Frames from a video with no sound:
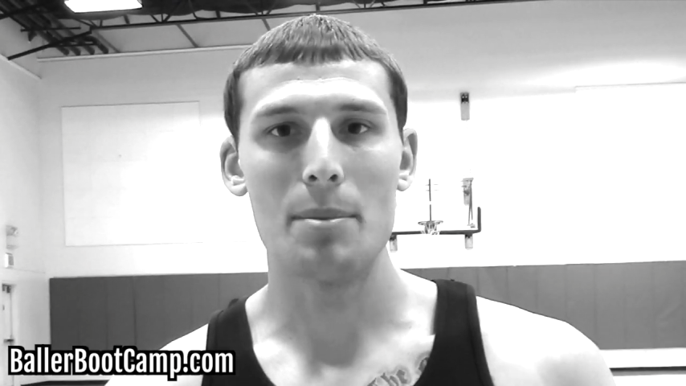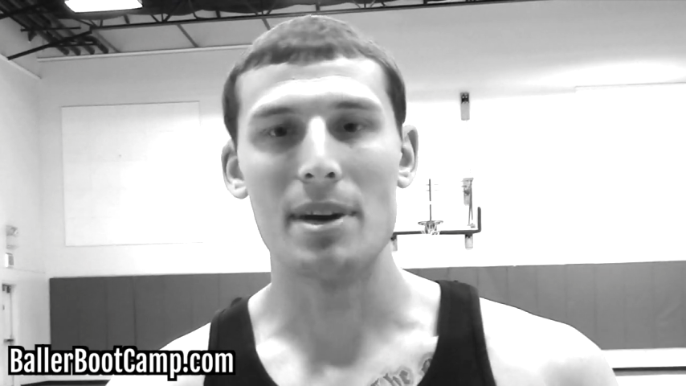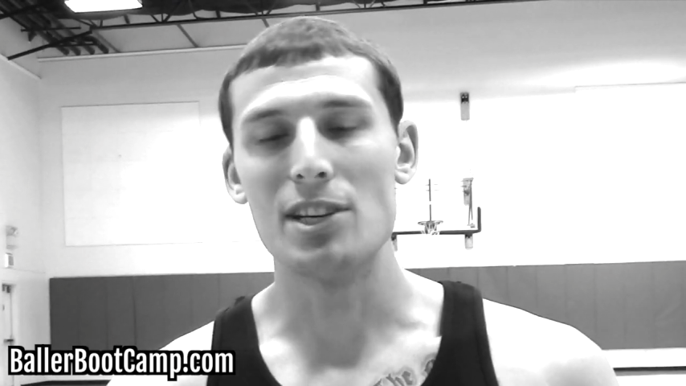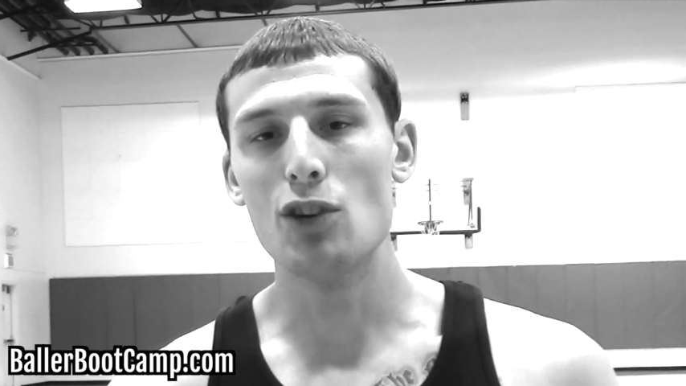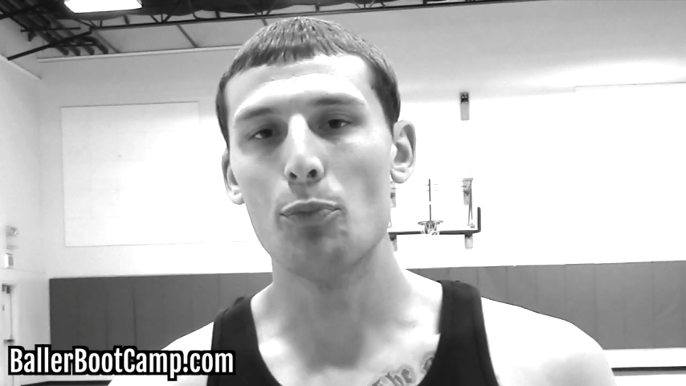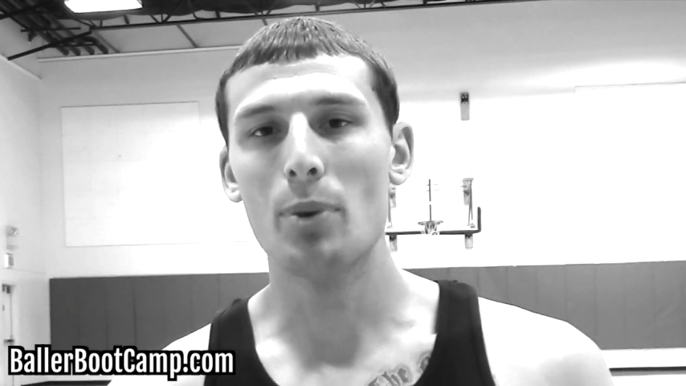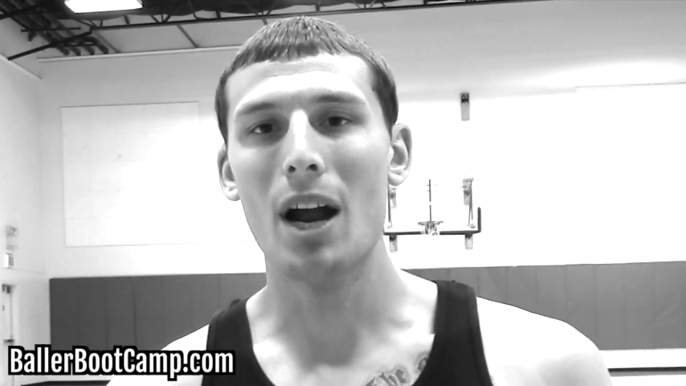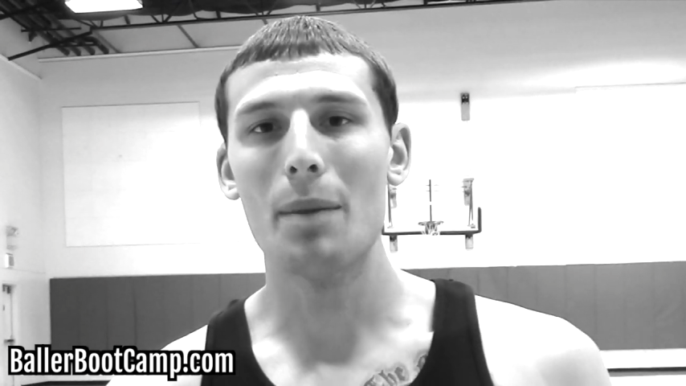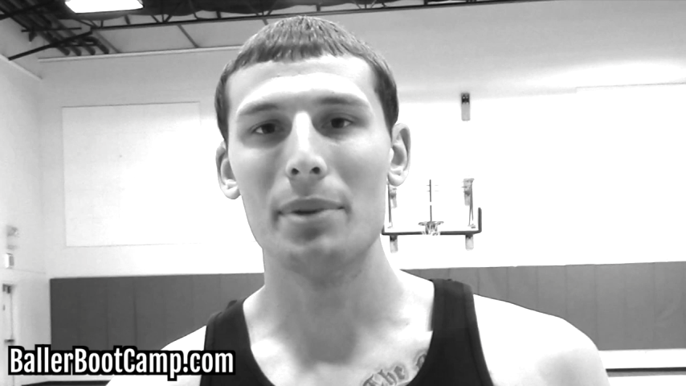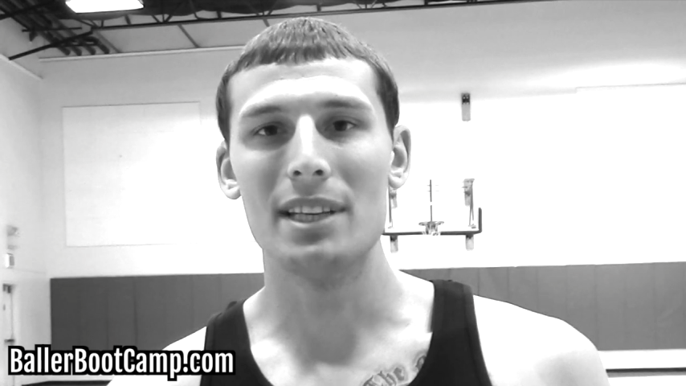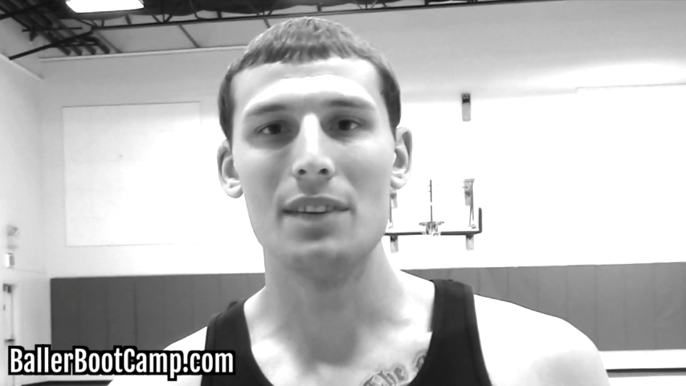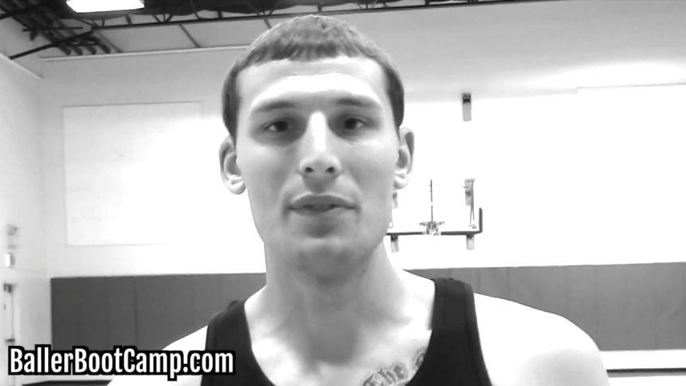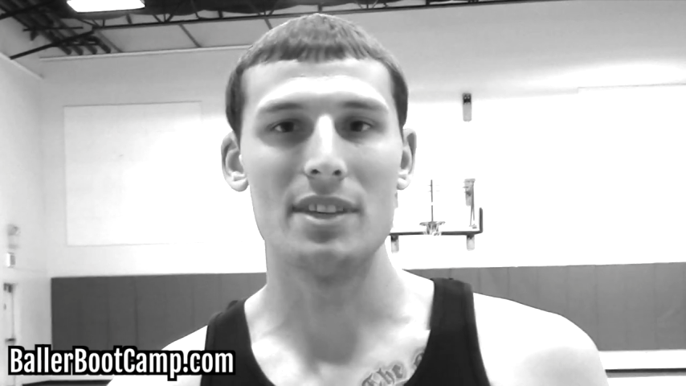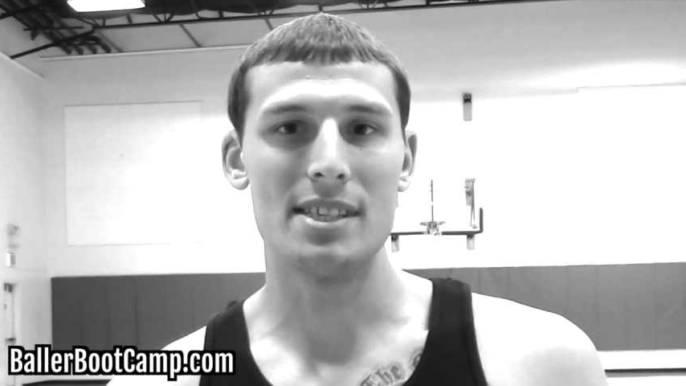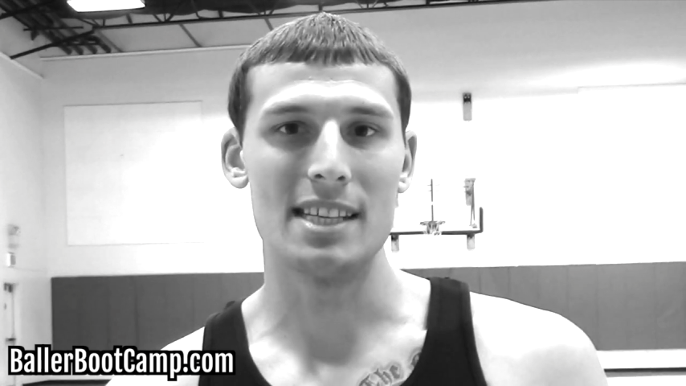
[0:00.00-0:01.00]
and you've probably
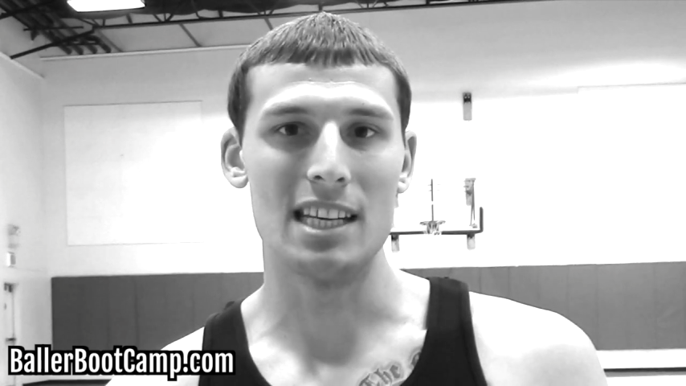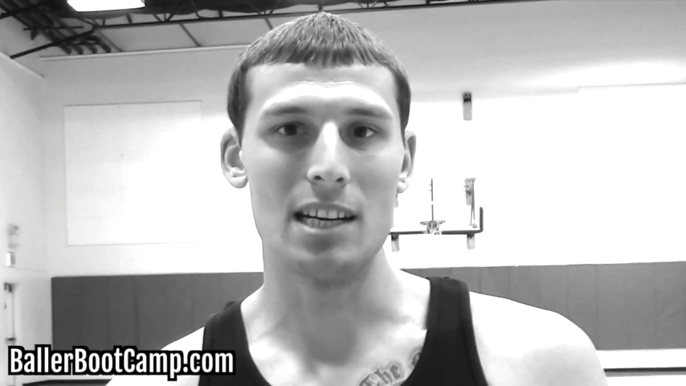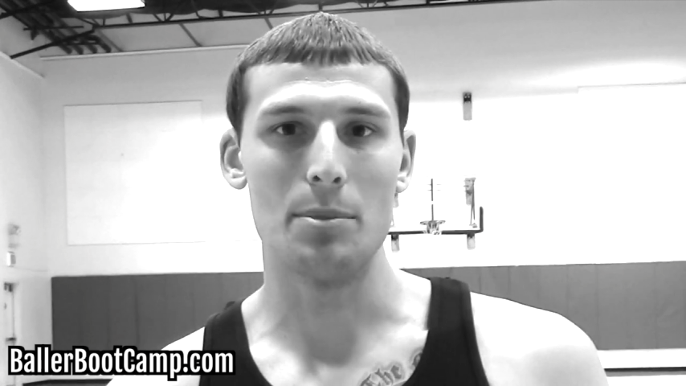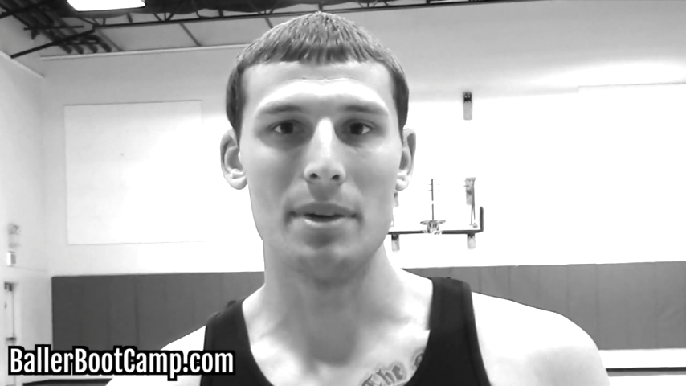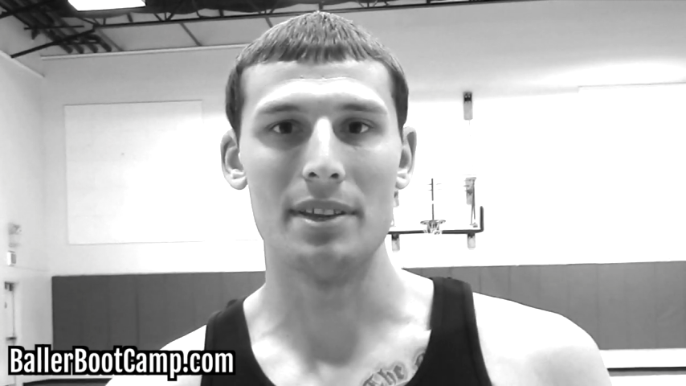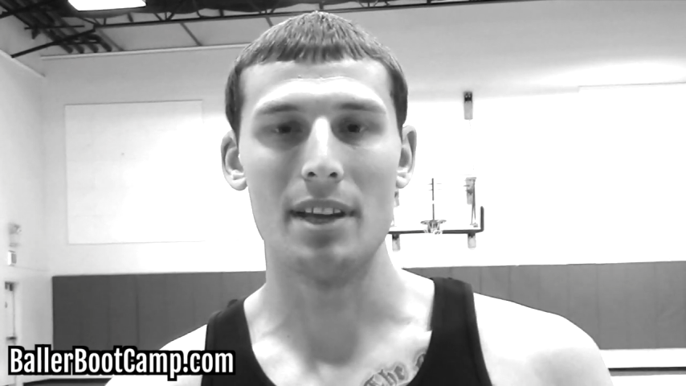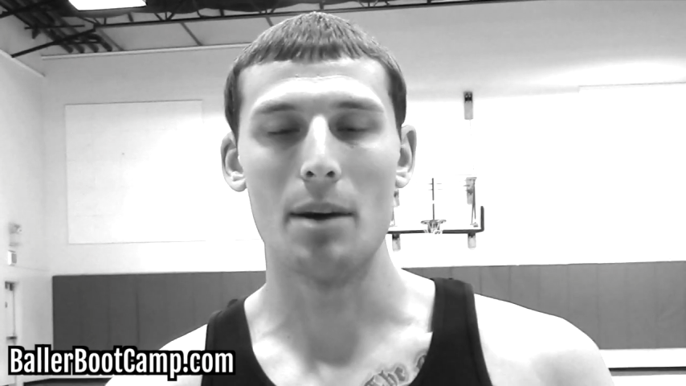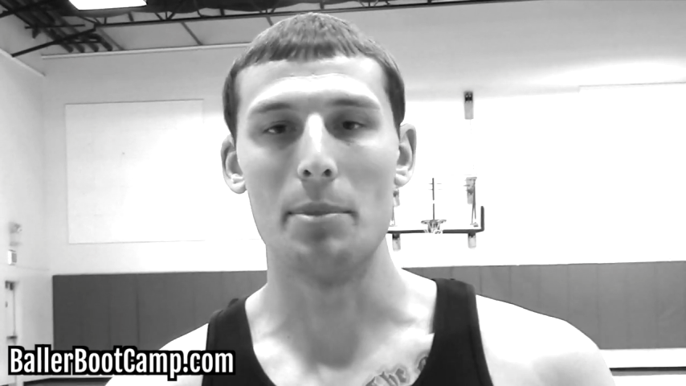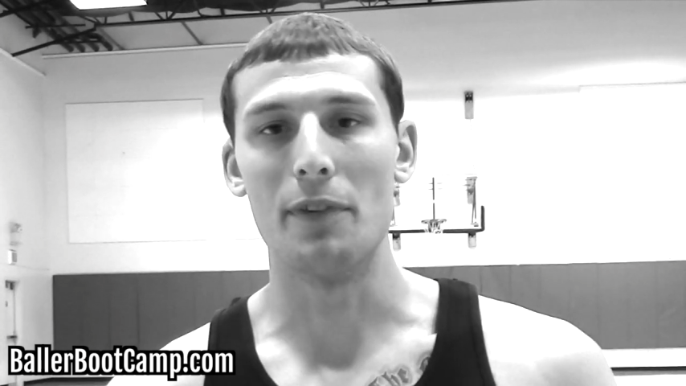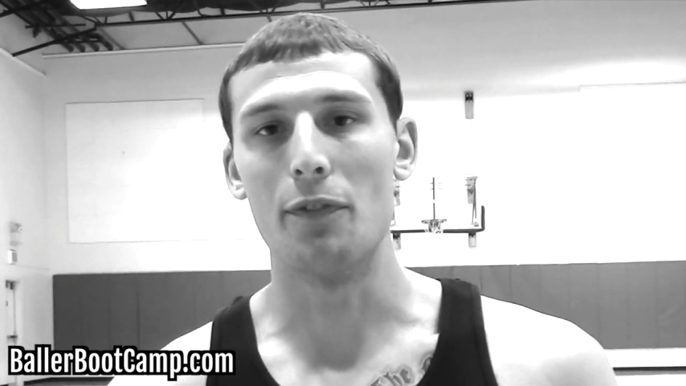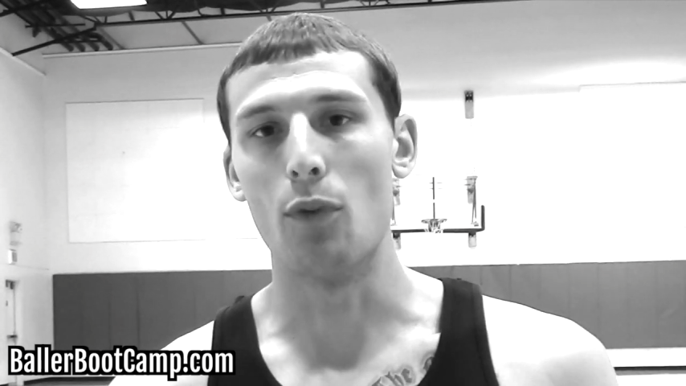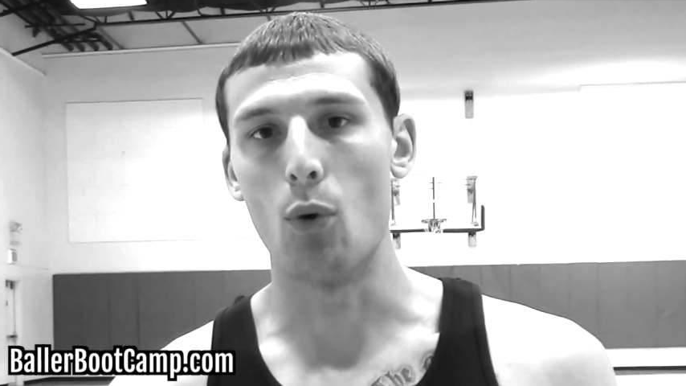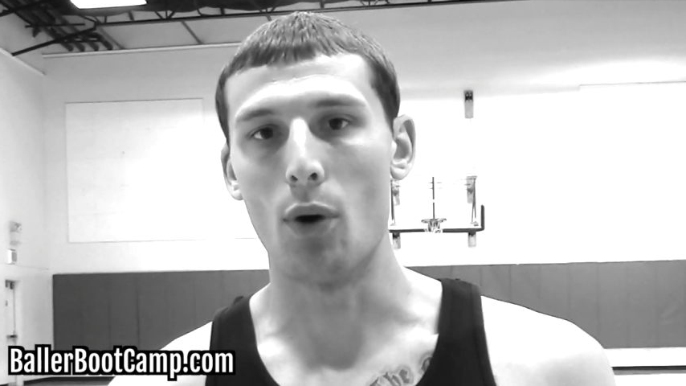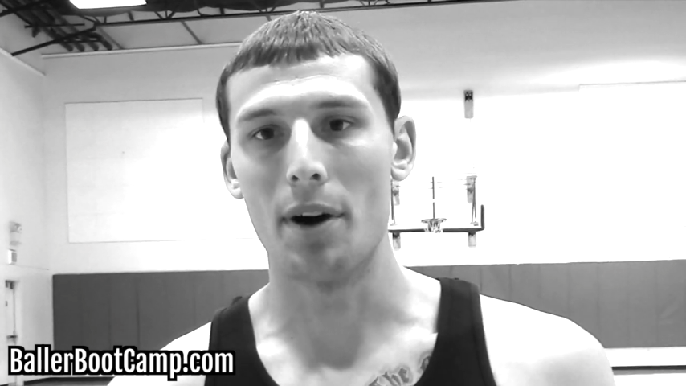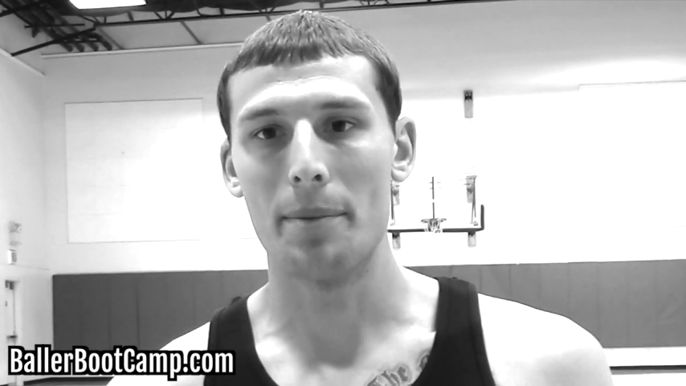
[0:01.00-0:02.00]
even seen him in there
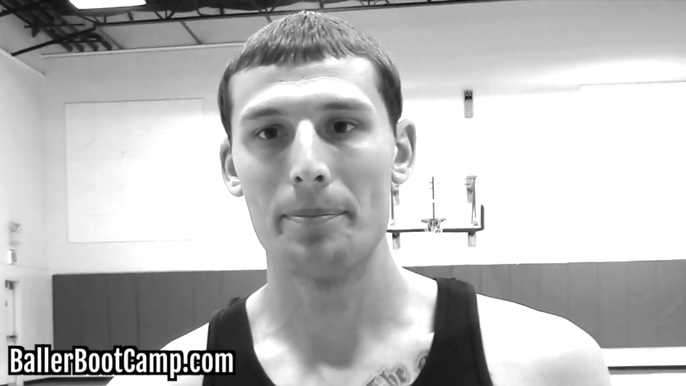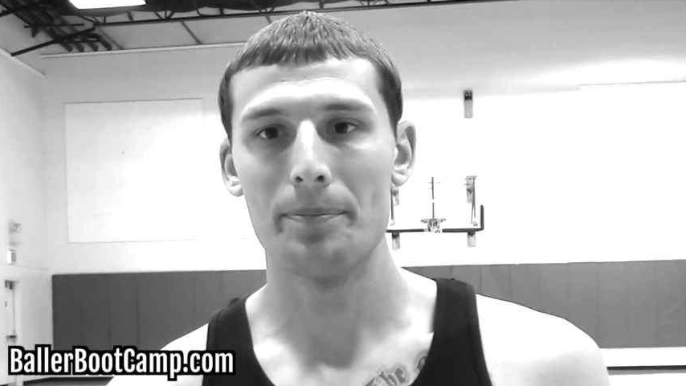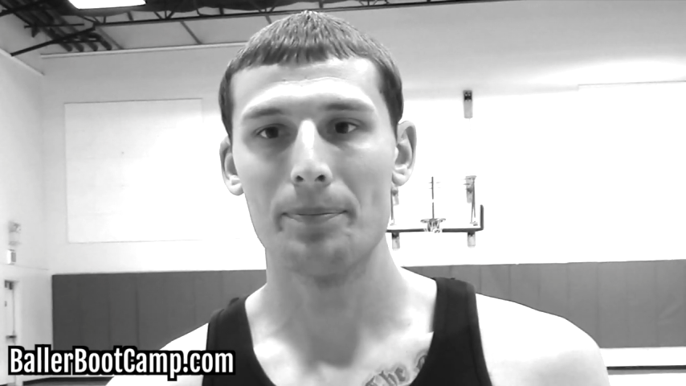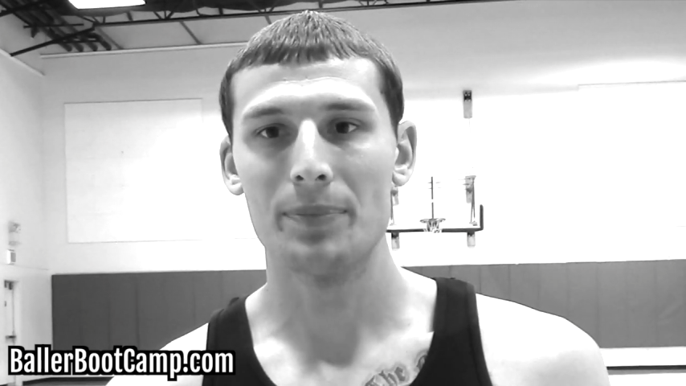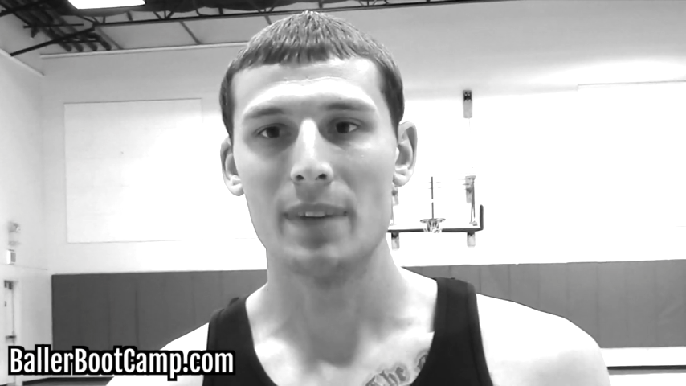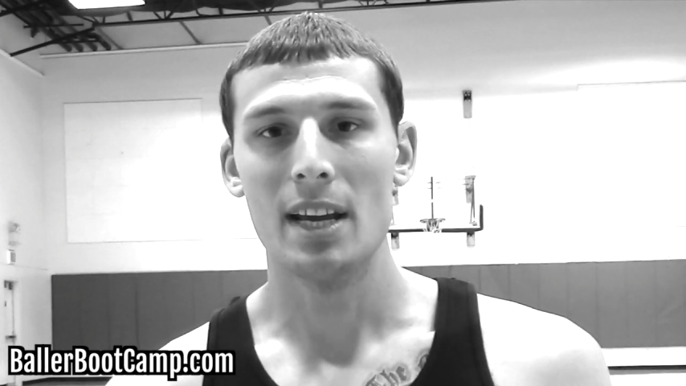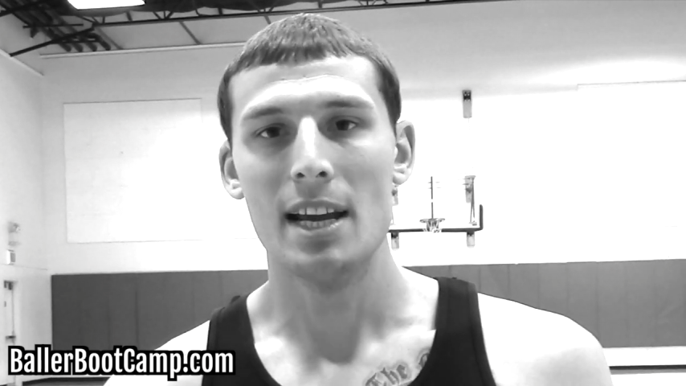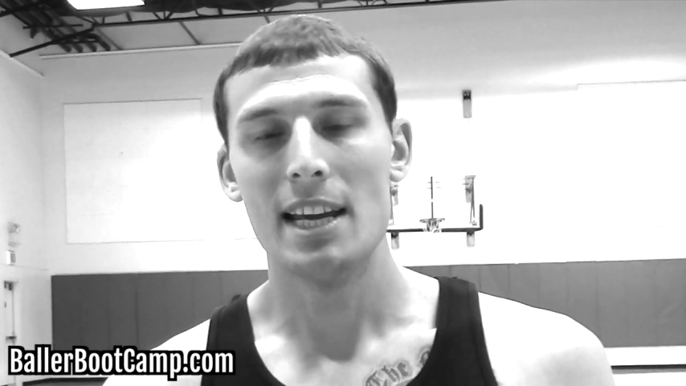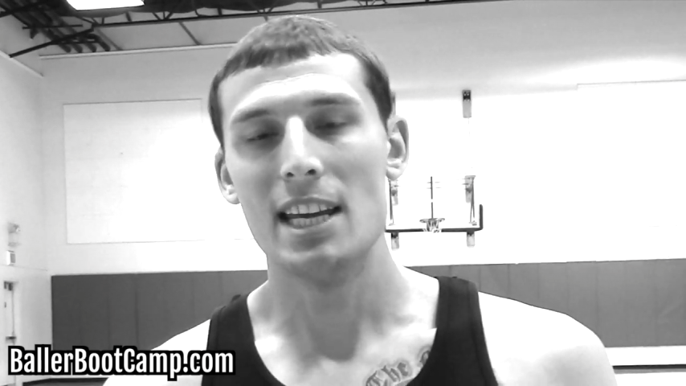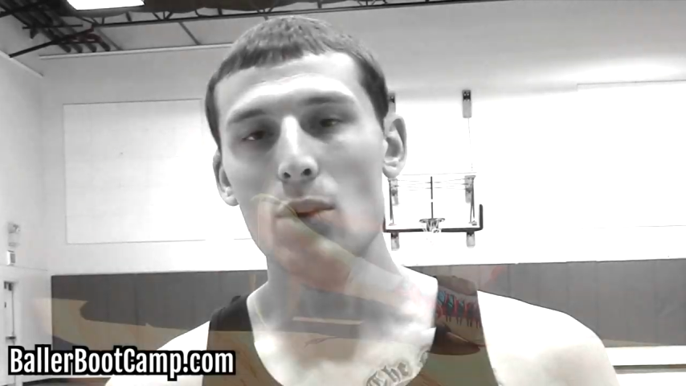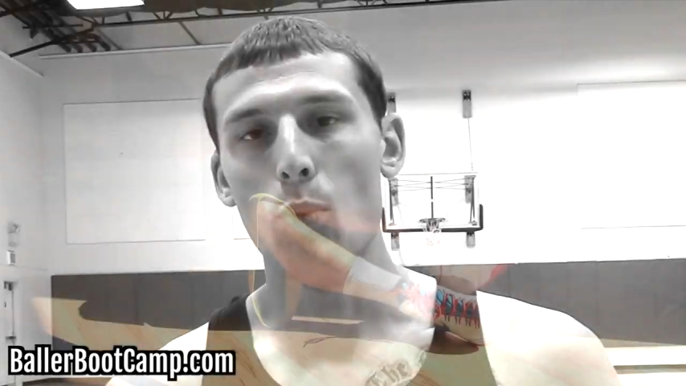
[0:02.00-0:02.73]
before. He